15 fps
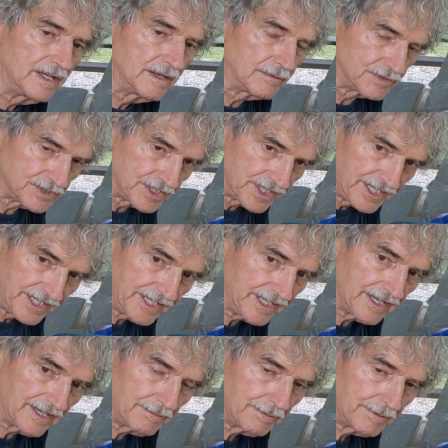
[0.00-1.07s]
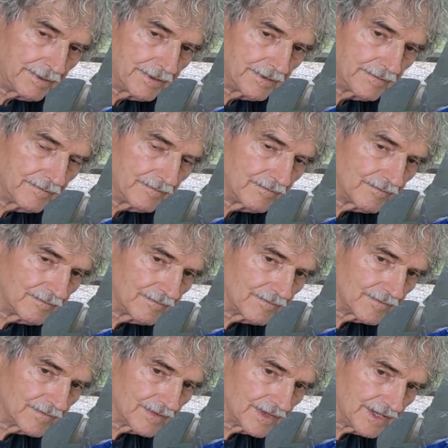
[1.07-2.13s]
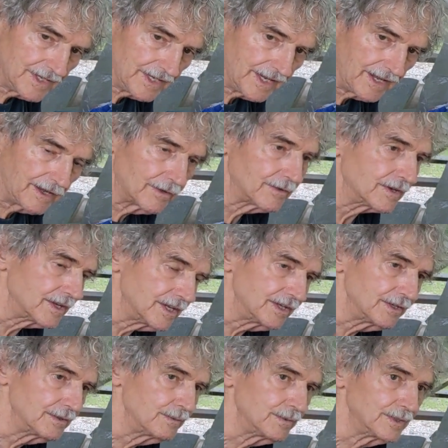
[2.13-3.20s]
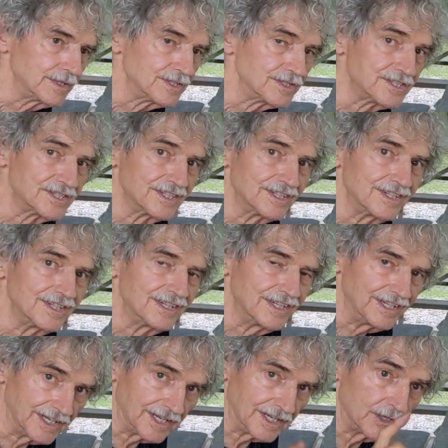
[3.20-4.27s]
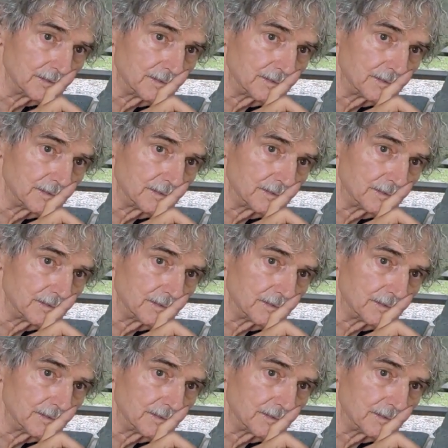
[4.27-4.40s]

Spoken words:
I want you to get up, get out, get in the woods, and I